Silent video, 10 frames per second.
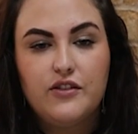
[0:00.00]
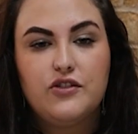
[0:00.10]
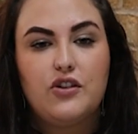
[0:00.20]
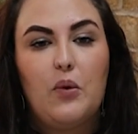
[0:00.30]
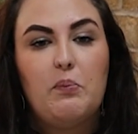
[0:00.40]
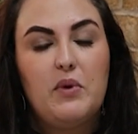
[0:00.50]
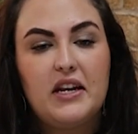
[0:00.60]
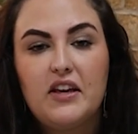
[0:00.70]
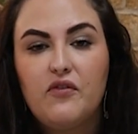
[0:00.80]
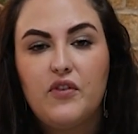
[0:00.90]
so
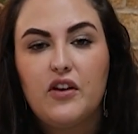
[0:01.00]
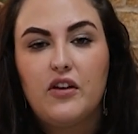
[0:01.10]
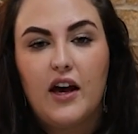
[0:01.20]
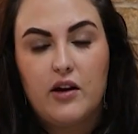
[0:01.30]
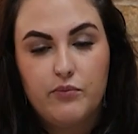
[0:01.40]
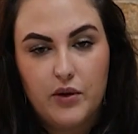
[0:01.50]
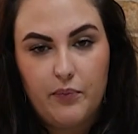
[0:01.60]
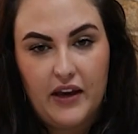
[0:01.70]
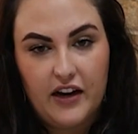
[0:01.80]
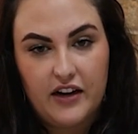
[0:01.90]
many feel
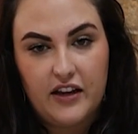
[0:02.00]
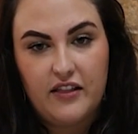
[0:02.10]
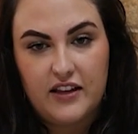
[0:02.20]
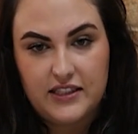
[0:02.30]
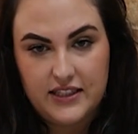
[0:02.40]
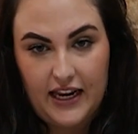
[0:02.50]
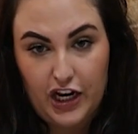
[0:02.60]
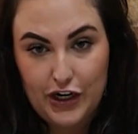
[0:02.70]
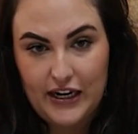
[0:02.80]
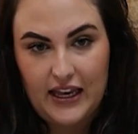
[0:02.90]
unprepared in this
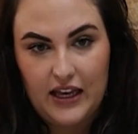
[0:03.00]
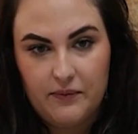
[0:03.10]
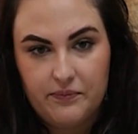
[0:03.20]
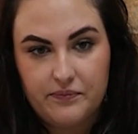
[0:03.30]
area.